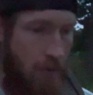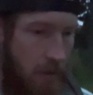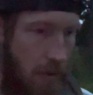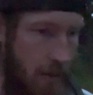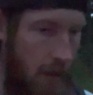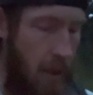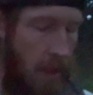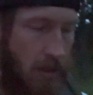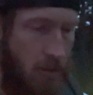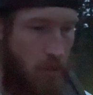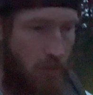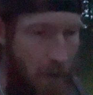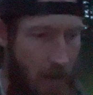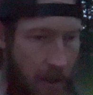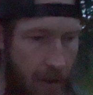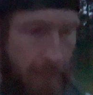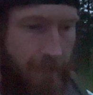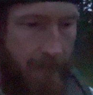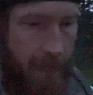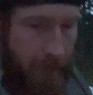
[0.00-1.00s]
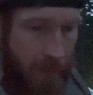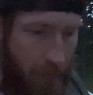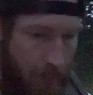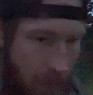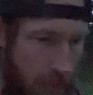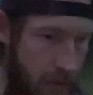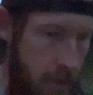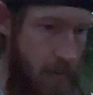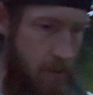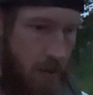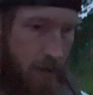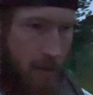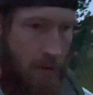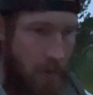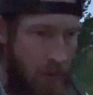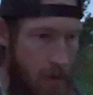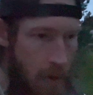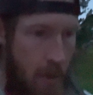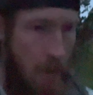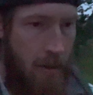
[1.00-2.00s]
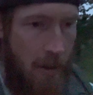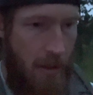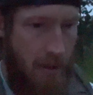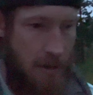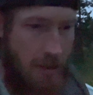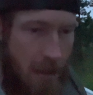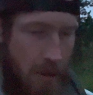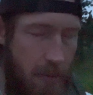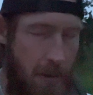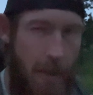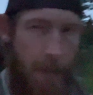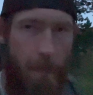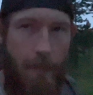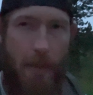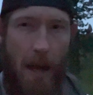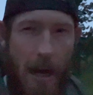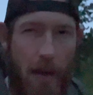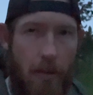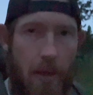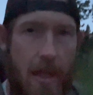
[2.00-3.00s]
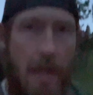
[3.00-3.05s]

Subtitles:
gosh, what did I figure? It's gonna be about